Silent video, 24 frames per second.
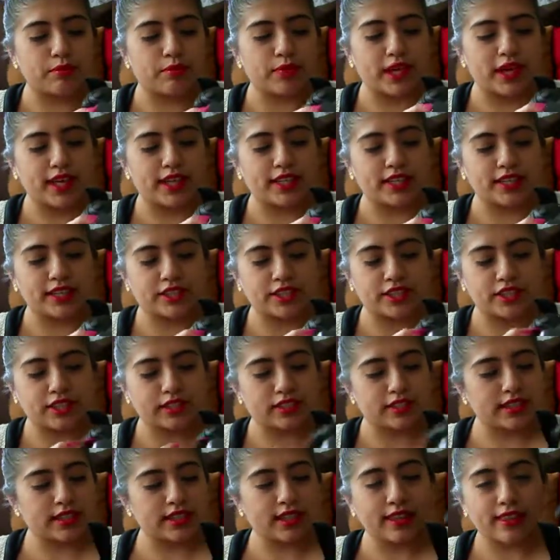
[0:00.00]
but it just
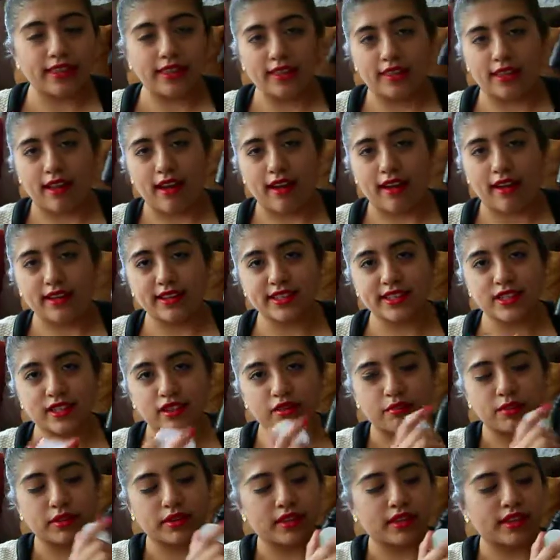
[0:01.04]
looks like that, and
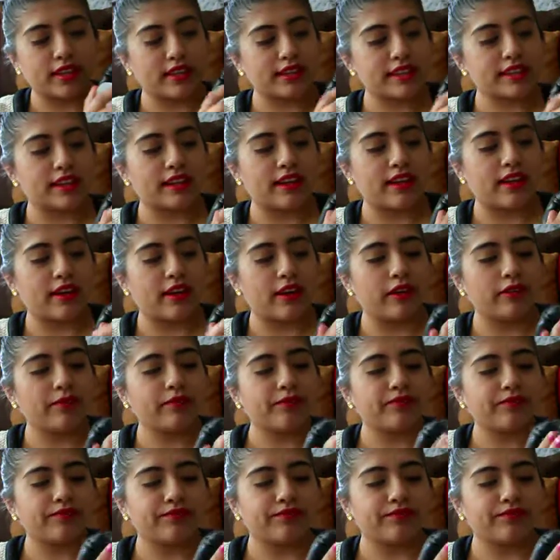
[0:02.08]
you put the lens in there.